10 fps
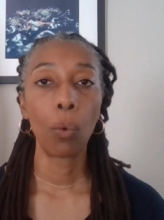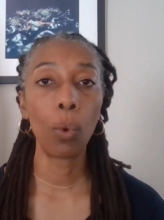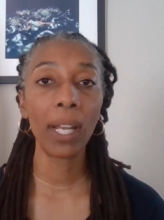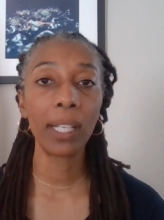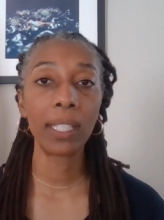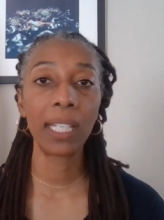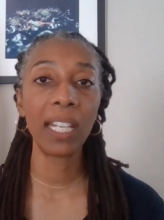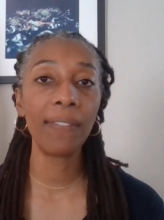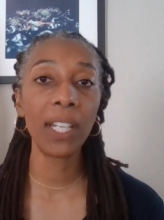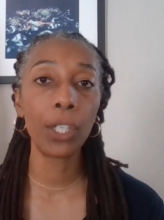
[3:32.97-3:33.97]
What
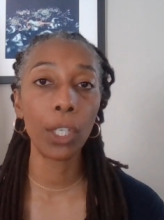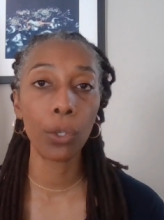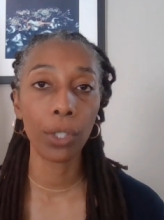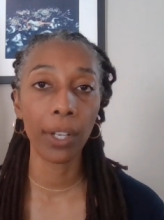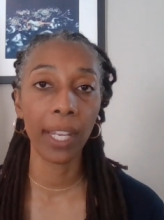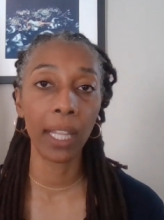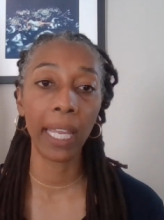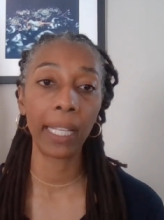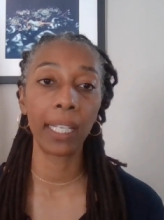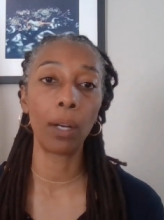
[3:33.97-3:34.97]
TV shows are they
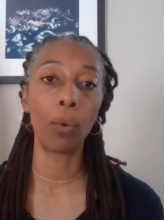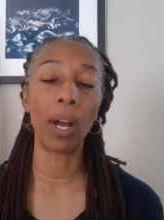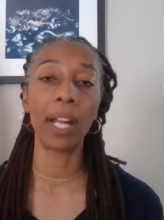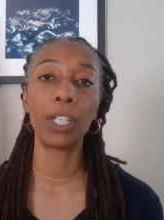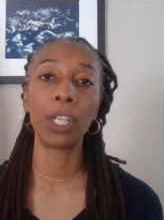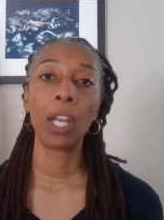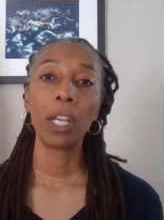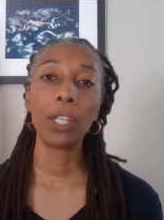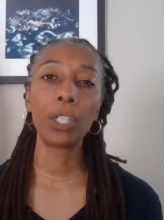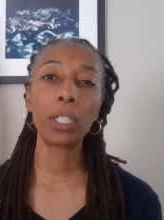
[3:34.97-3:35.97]
likely to watch?
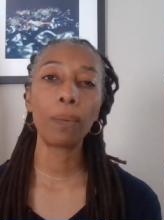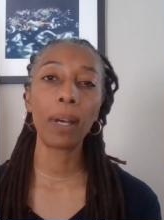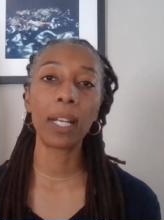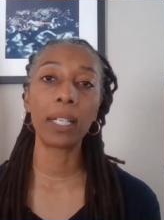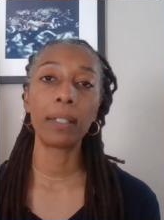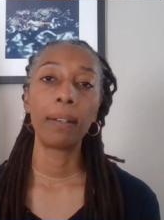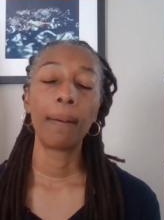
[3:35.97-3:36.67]
You just want to